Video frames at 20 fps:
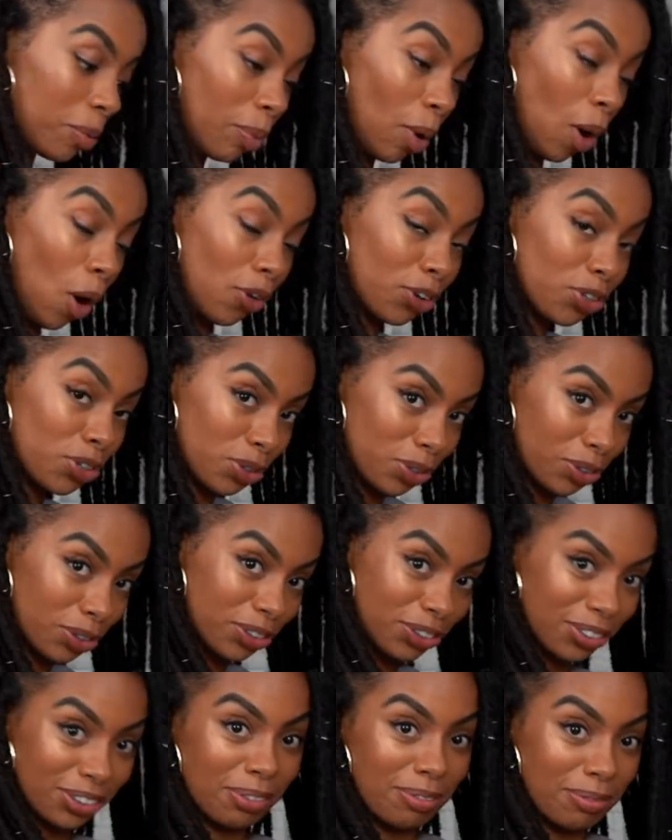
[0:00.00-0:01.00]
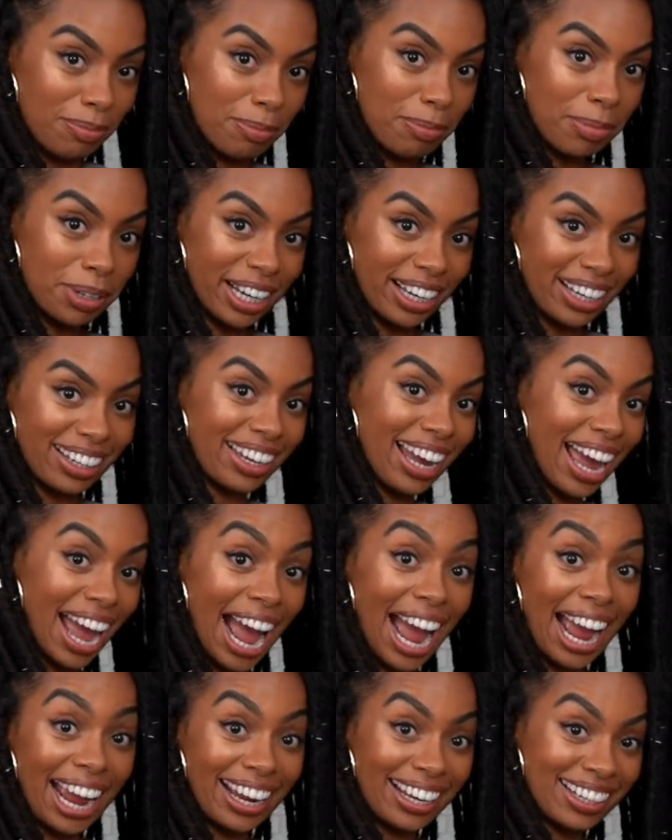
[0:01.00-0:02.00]
pot, but
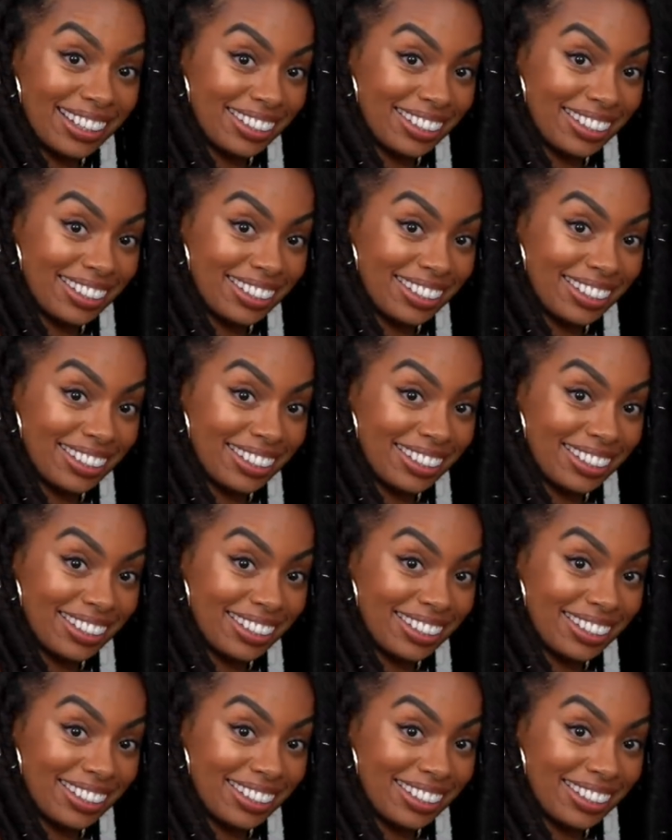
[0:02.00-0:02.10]
hey.